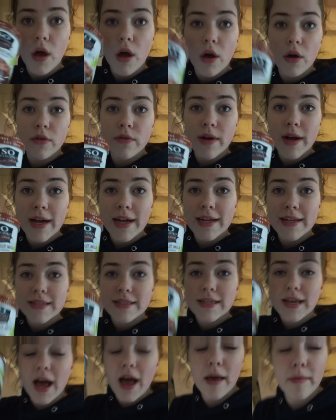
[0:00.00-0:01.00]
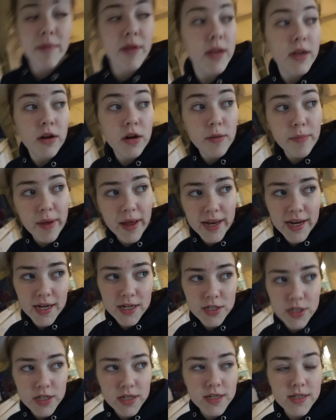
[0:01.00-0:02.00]
Alright, I'm gonna go to bed
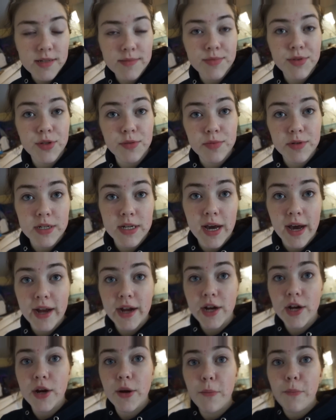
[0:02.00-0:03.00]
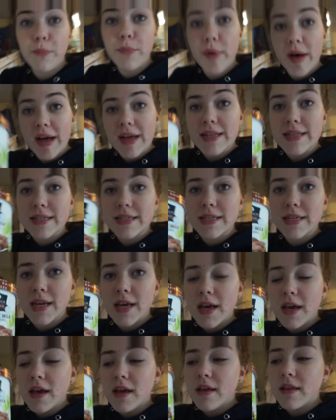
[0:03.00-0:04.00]
actually because I'm super tired, but
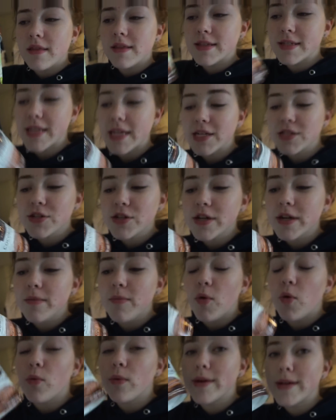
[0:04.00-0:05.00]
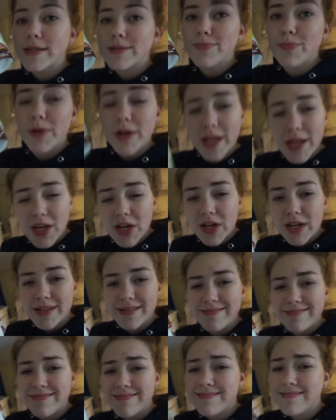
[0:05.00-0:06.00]
this ice cream was pretty
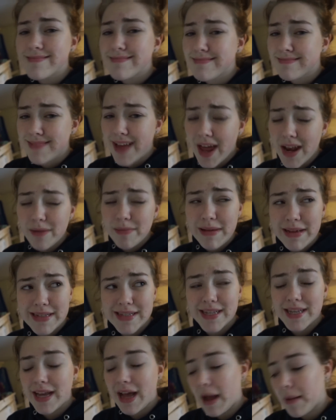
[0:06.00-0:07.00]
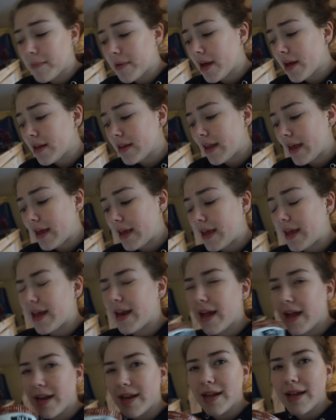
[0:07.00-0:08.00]
good. Not amazing. I'm not like,
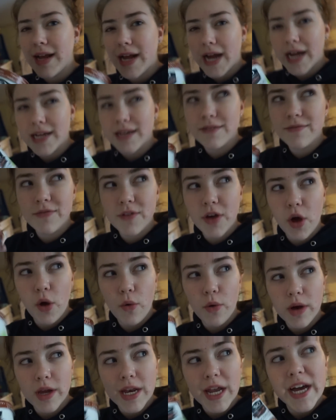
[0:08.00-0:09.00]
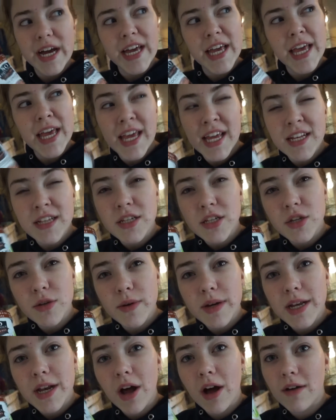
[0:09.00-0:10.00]
it had a kind of coconut hint
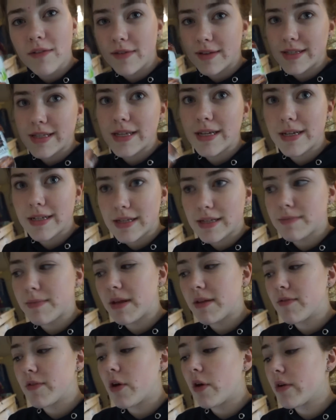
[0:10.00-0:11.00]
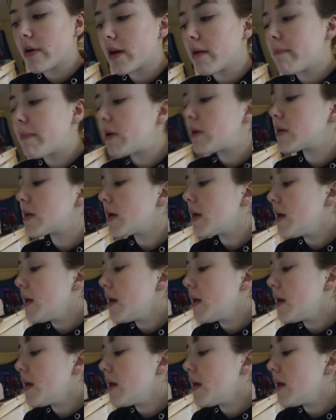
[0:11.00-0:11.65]
to it, obviously because it's made of coconut milk.